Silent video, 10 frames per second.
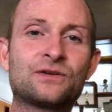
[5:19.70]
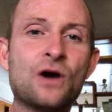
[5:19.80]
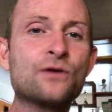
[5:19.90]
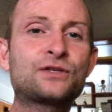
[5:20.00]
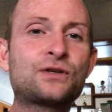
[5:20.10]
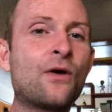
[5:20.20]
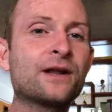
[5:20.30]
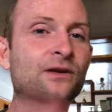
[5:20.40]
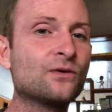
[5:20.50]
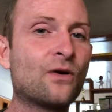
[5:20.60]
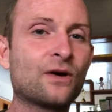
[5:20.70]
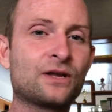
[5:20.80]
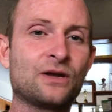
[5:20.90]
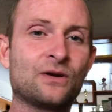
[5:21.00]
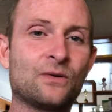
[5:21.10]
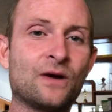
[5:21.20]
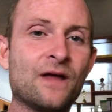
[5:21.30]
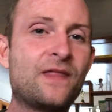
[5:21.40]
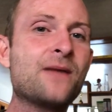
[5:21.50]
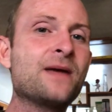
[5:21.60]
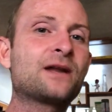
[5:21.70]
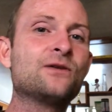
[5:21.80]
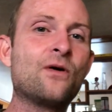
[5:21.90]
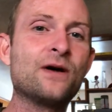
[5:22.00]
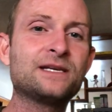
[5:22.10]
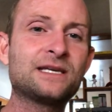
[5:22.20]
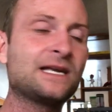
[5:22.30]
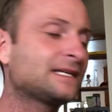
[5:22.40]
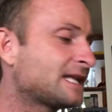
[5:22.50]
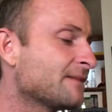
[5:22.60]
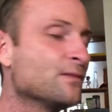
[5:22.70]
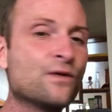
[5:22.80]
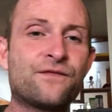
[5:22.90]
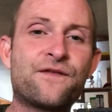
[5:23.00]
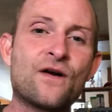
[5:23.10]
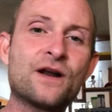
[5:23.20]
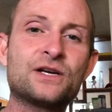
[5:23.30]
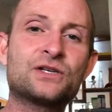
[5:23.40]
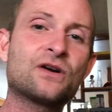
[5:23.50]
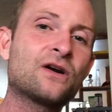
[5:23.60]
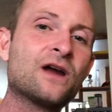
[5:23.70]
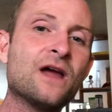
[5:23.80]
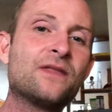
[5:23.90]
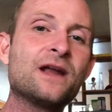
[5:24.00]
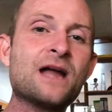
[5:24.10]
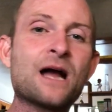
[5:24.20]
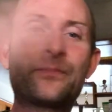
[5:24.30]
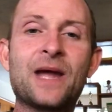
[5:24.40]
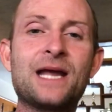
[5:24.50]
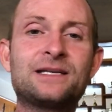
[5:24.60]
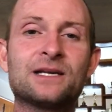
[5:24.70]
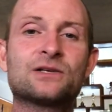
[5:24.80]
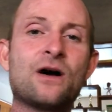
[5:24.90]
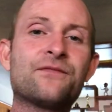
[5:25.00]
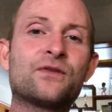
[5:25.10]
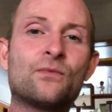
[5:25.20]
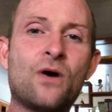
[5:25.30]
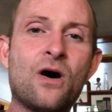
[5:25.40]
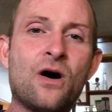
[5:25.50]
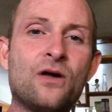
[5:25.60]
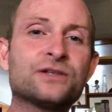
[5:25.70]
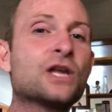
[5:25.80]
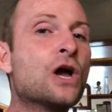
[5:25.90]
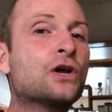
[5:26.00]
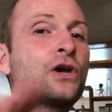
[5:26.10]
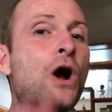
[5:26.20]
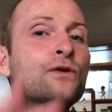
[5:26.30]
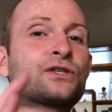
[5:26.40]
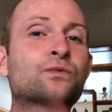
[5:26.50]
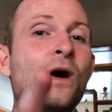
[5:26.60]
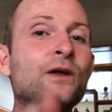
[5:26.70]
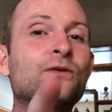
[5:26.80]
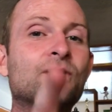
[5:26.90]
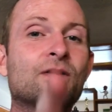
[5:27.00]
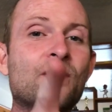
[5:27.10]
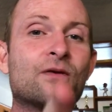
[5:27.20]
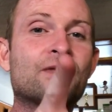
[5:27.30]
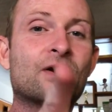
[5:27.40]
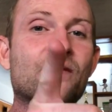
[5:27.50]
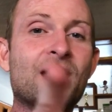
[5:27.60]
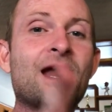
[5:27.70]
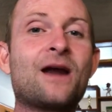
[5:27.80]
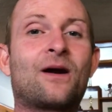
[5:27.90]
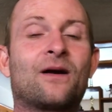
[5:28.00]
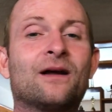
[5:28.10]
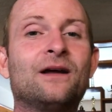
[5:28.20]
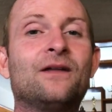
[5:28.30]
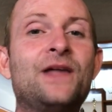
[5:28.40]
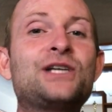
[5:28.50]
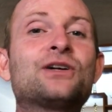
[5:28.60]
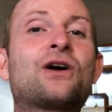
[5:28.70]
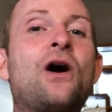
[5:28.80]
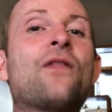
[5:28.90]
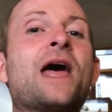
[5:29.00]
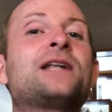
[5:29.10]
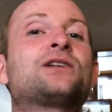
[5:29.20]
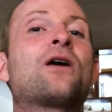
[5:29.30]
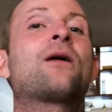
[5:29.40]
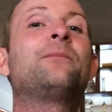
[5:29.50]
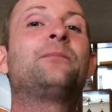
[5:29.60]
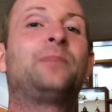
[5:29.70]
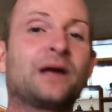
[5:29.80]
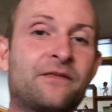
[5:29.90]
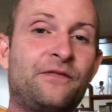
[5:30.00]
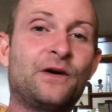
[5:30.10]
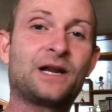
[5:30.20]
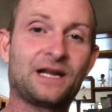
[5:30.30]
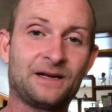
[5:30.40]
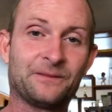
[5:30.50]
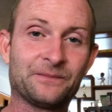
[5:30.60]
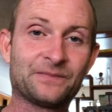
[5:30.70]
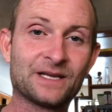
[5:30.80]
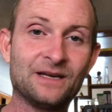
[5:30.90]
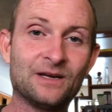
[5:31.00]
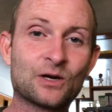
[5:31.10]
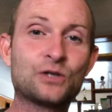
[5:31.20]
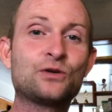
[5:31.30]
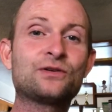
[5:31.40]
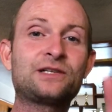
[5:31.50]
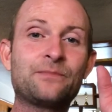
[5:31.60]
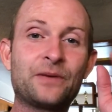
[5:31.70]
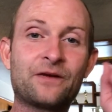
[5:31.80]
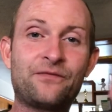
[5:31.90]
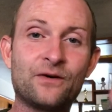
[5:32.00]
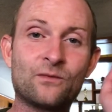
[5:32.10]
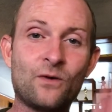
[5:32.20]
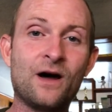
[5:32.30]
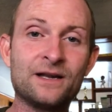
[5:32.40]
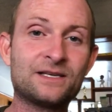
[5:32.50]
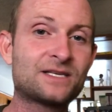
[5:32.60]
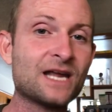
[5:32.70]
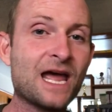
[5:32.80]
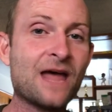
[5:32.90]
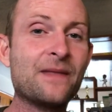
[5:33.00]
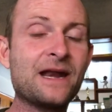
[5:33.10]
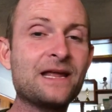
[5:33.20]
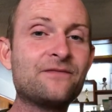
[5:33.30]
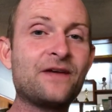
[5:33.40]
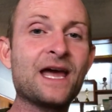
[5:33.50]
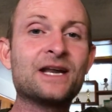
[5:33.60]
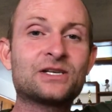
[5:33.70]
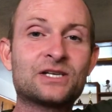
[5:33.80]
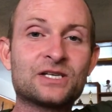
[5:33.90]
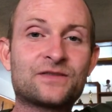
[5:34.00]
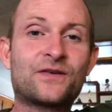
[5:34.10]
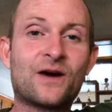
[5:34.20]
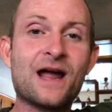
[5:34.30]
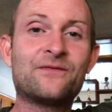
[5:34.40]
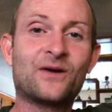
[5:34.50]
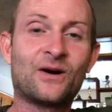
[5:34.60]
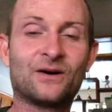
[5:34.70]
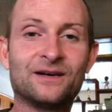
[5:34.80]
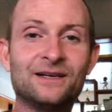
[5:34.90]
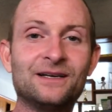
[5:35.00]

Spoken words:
Ghosts don't ignore you. They make noises, they move furniture, they knock paintings off the walls. Ghosts want you to know they're there. They should call that term Bigfooting. Because you see Bigfoot once, and then he vanishes forever.